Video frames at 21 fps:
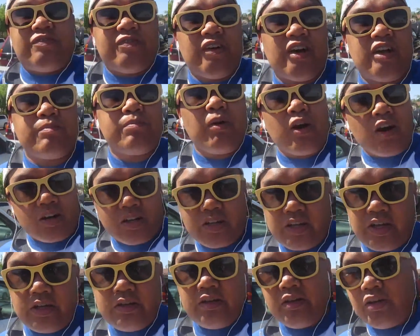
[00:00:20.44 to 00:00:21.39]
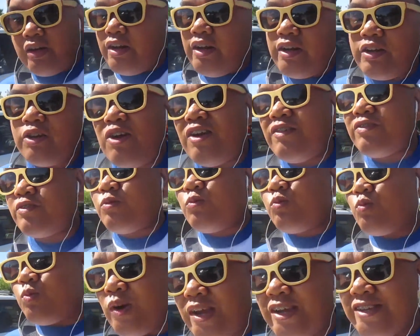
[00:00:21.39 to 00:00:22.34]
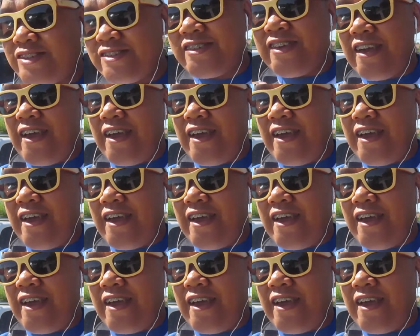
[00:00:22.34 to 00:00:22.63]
to find parking, and I don't have to waste